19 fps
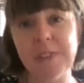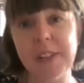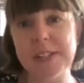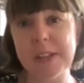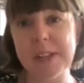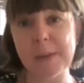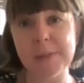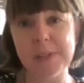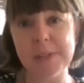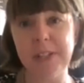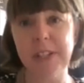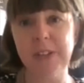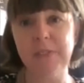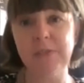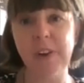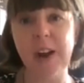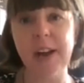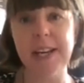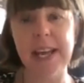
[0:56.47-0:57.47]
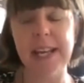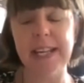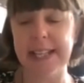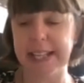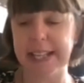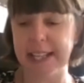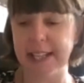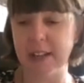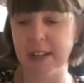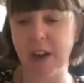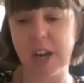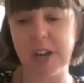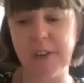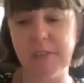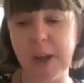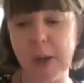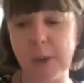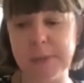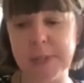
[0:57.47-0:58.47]
That's absolutely fine. Anything that kind
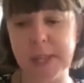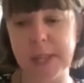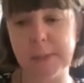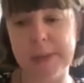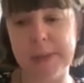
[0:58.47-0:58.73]
of helps other